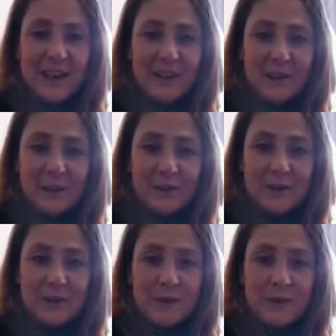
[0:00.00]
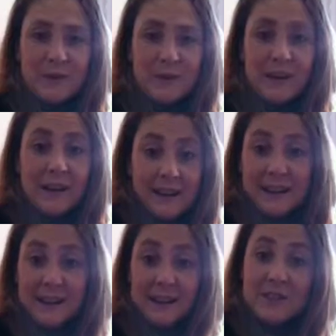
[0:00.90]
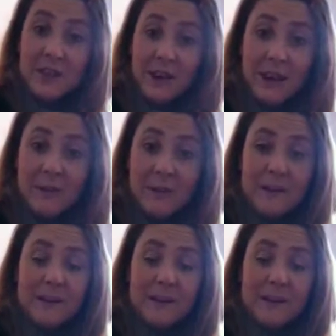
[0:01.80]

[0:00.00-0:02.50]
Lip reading: and also I needed a job,